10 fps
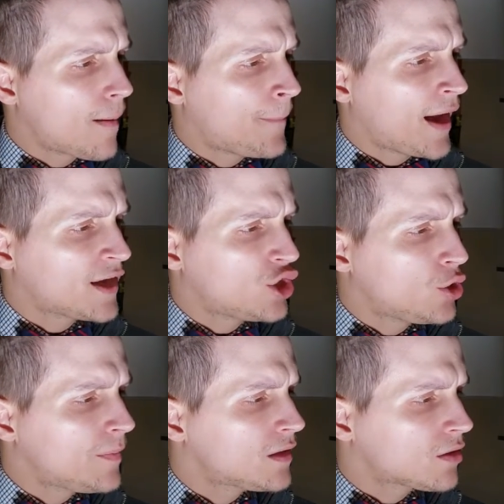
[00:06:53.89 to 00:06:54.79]
by
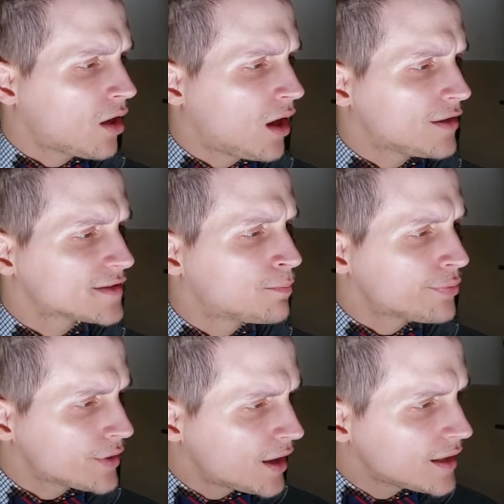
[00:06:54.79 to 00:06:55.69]
human laws,
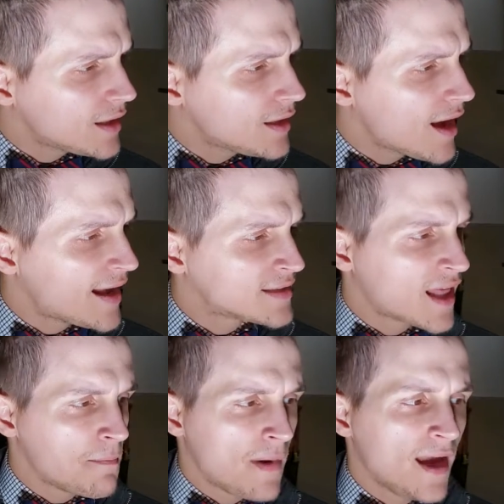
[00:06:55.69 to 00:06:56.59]
bloody as
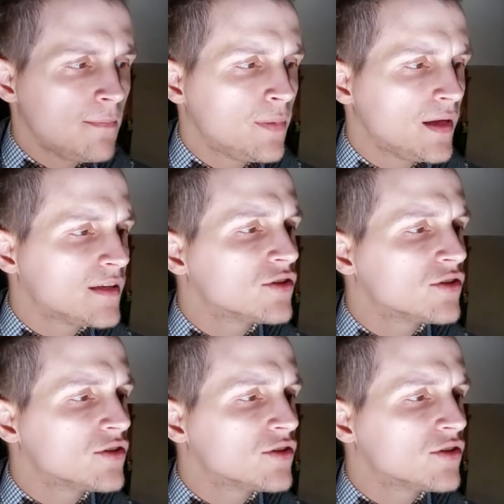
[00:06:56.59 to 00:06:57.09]
they may be,